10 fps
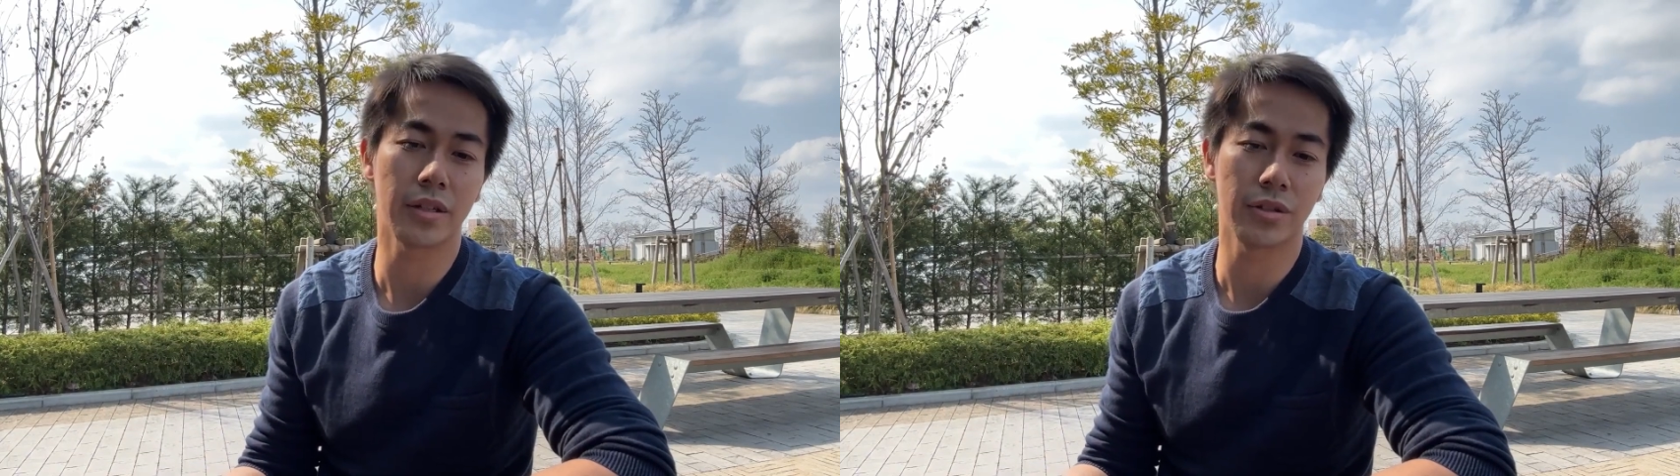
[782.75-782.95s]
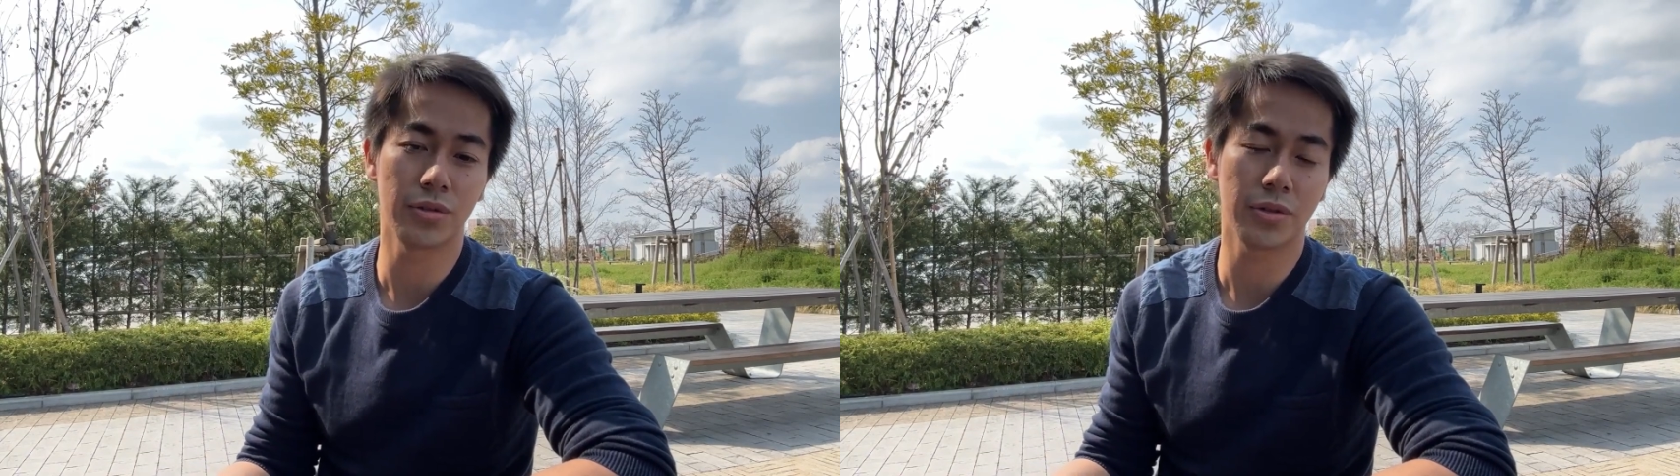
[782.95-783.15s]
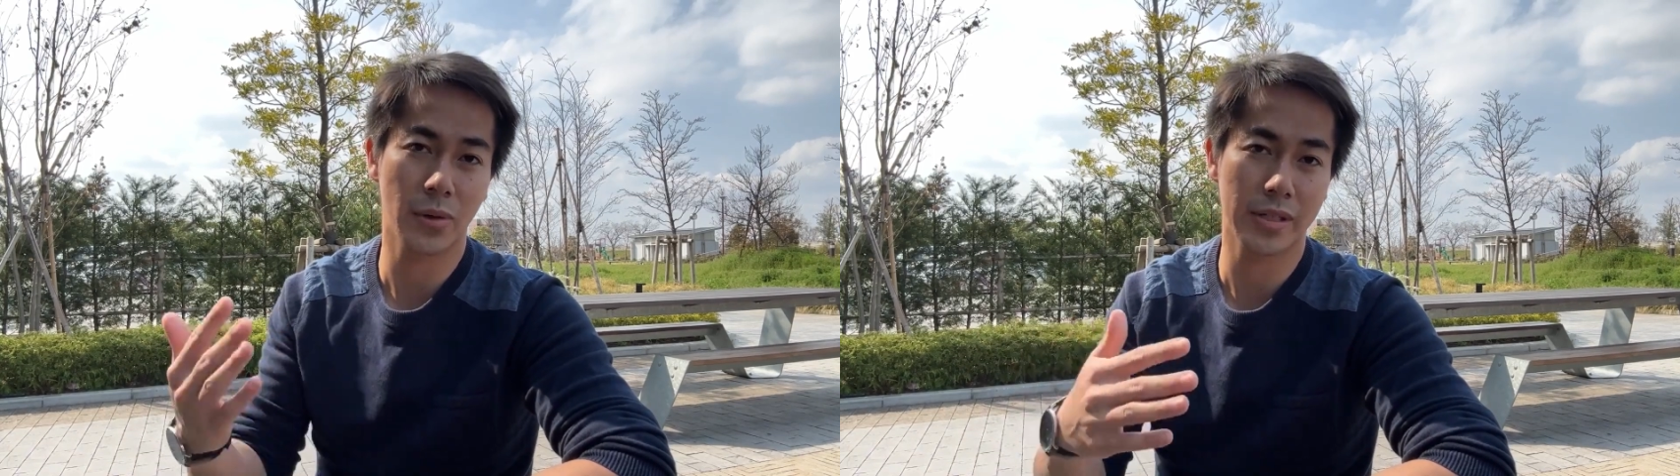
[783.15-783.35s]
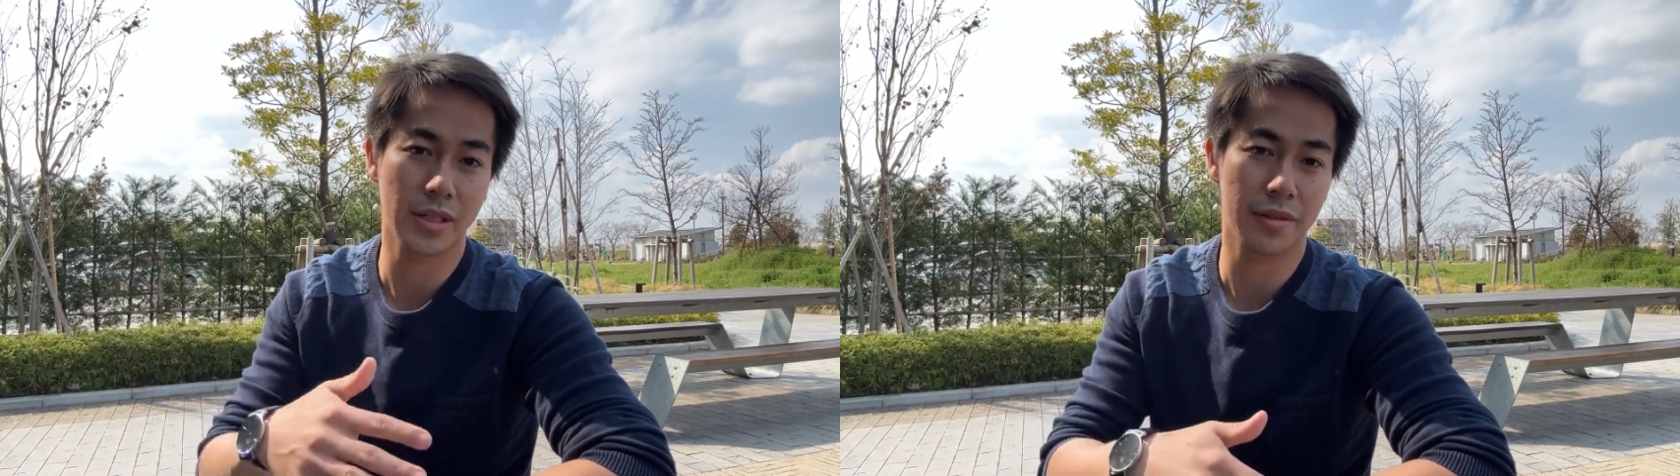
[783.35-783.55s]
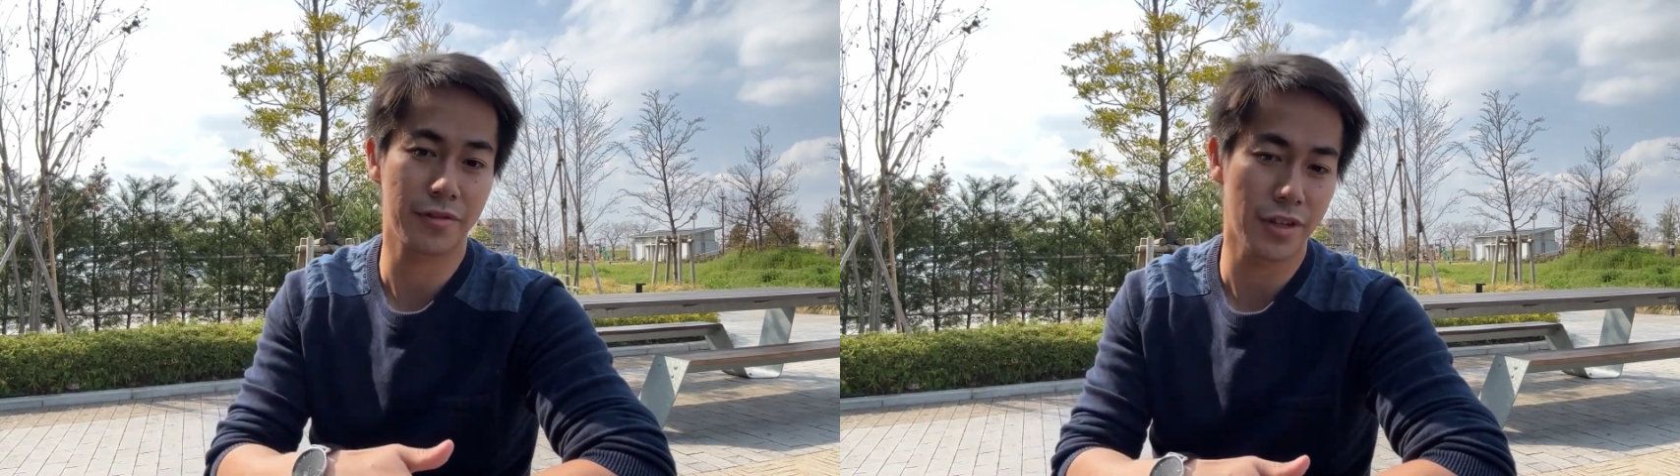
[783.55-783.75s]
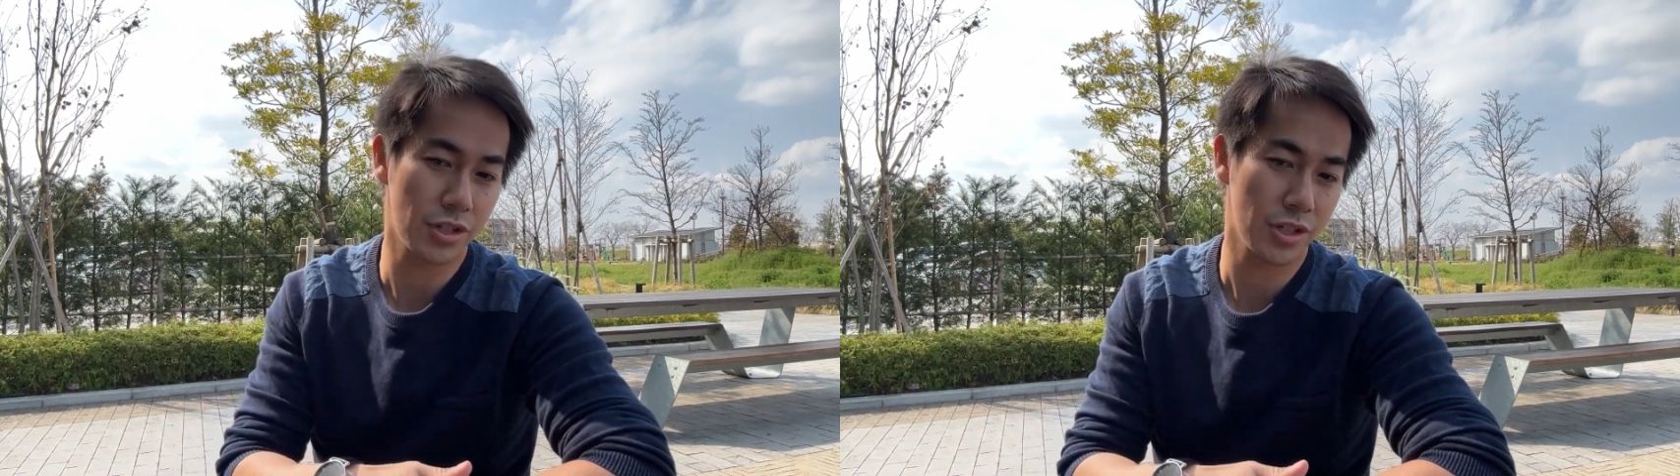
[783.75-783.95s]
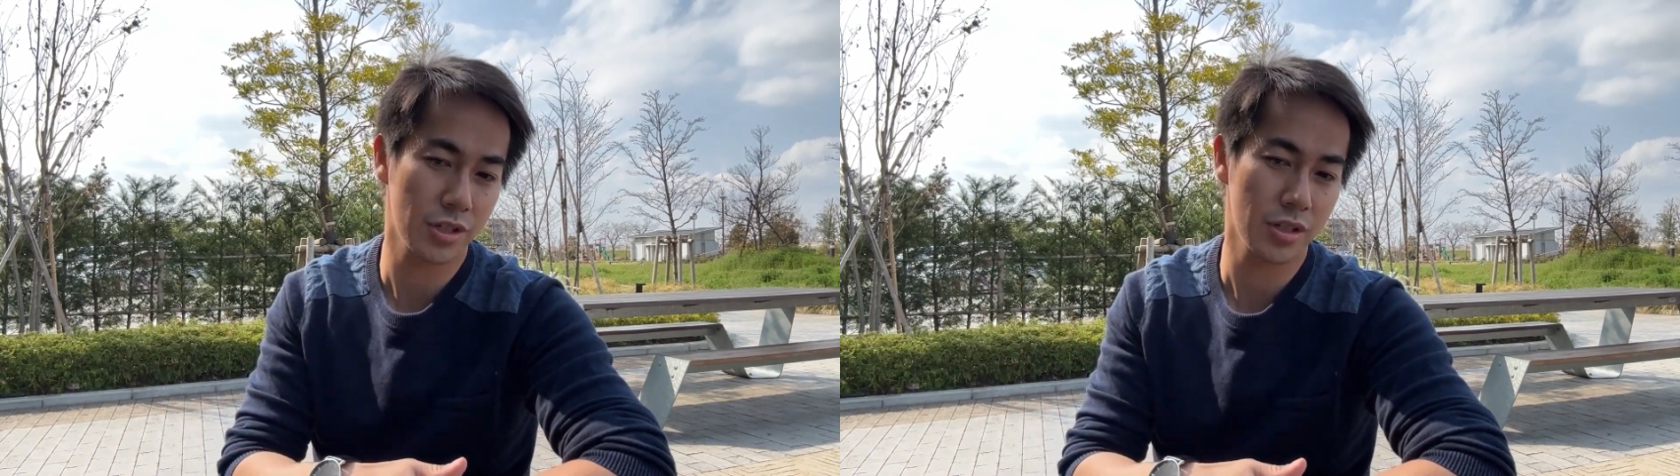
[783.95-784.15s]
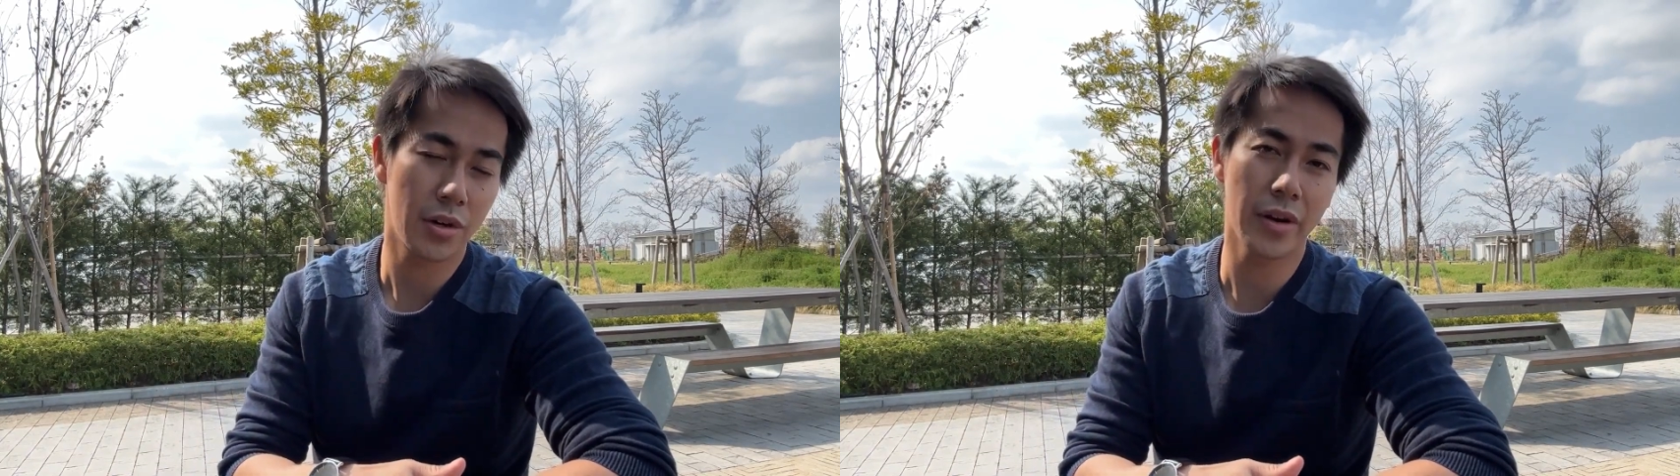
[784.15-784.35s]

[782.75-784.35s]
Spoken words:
a new requested feature,